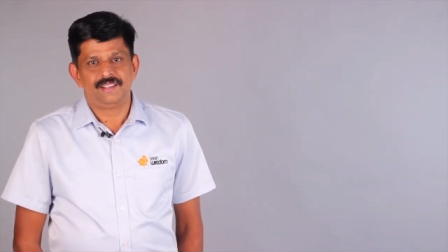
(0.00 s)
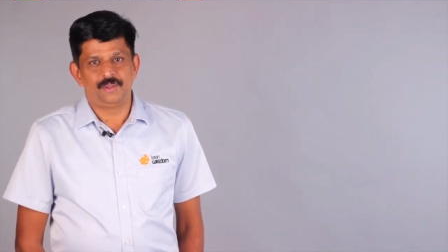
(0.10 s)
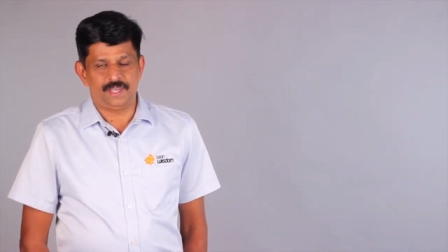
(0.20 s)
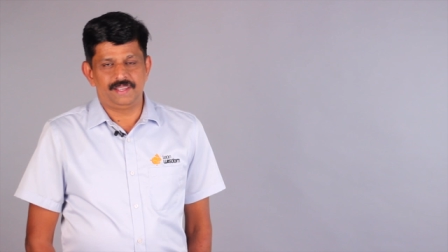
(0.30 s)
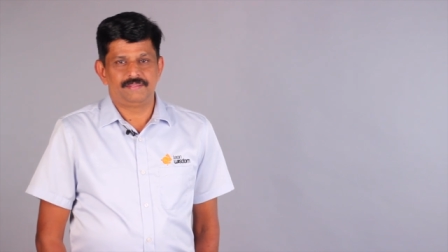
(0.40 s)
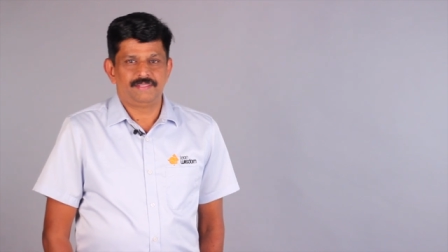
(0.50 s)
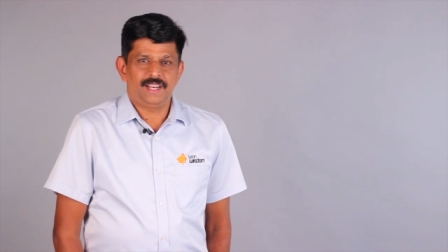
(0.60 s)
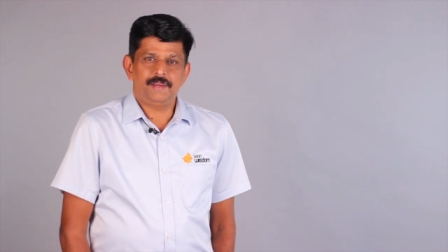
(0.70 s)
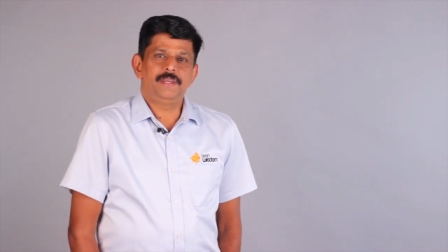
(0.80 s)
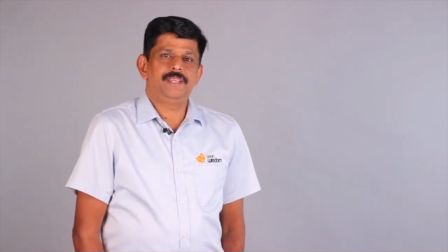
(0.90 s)
Okay,
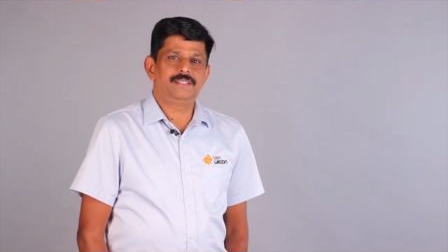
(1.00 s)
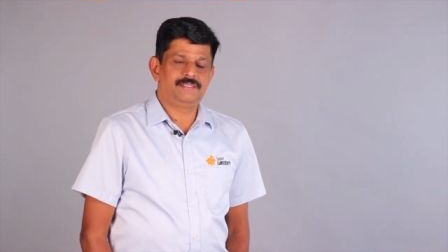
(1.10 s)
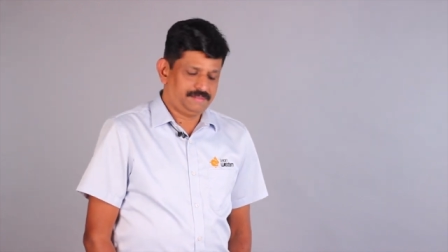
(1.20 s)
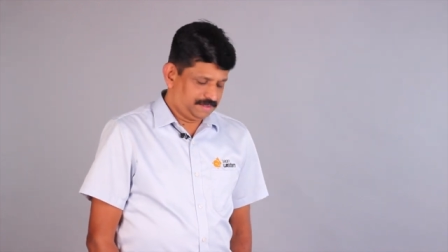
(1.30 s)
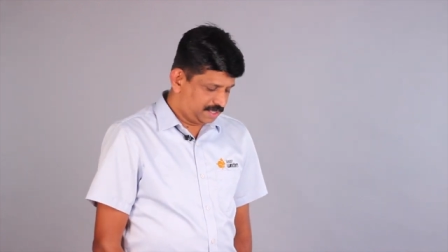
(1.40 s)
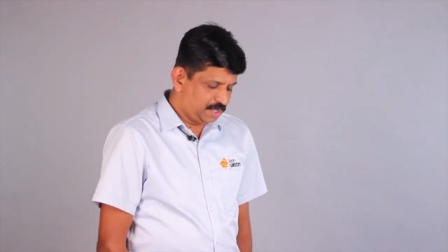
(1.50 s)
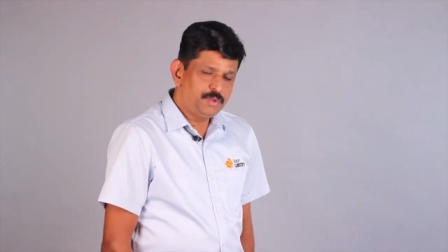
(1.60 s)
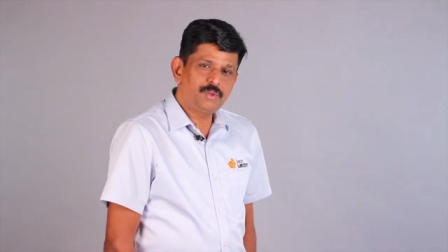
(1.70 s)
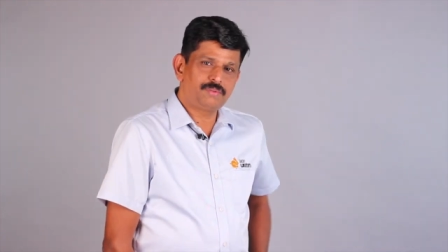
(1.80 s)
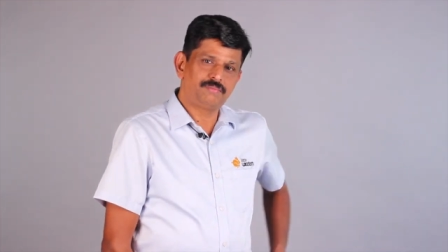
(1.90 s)
let me give
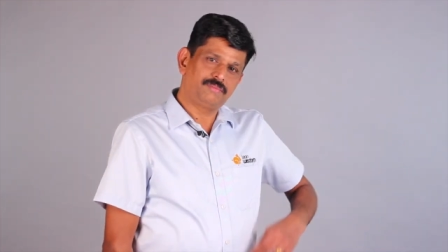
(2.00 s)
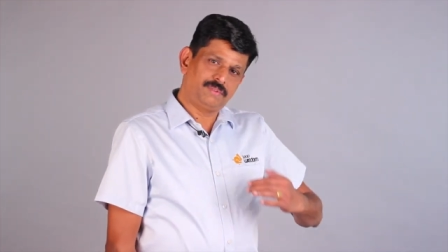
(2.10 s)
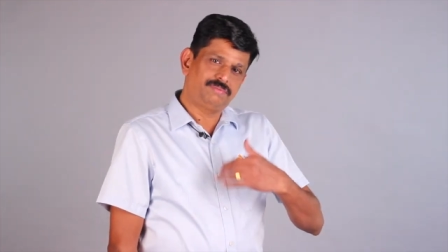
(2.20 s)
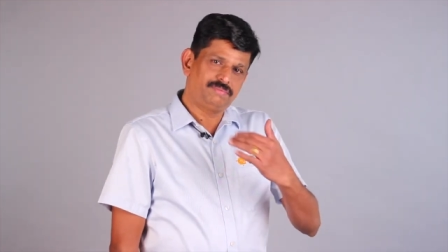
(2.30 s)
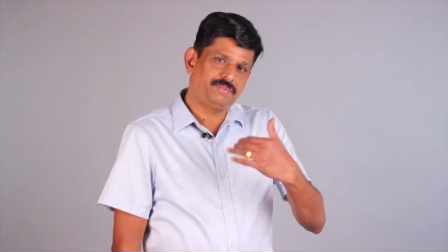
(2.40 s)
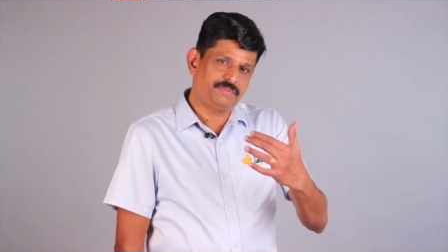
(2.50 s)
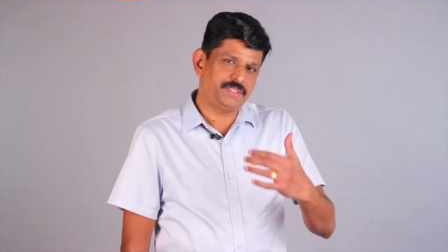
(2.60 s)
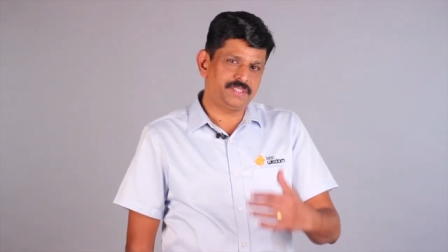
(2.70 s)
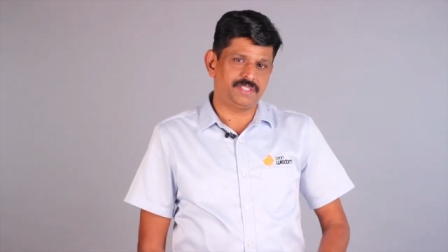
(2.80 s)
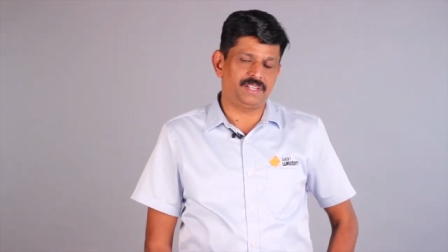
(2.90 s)
you a
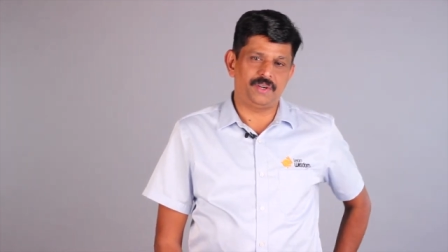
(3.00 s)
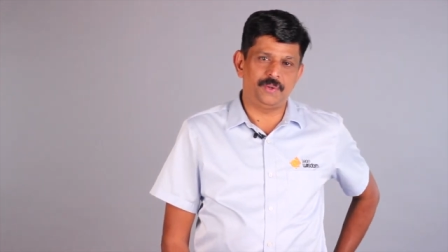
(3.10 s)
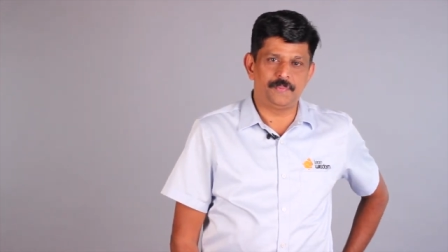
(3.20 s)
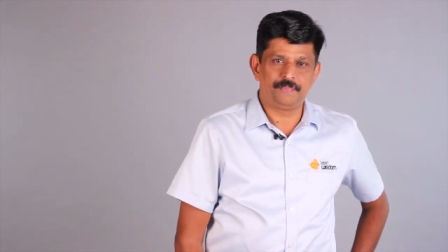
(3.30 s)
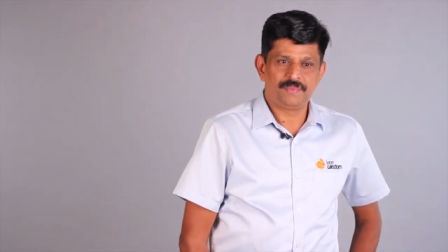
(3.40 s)
further scenario.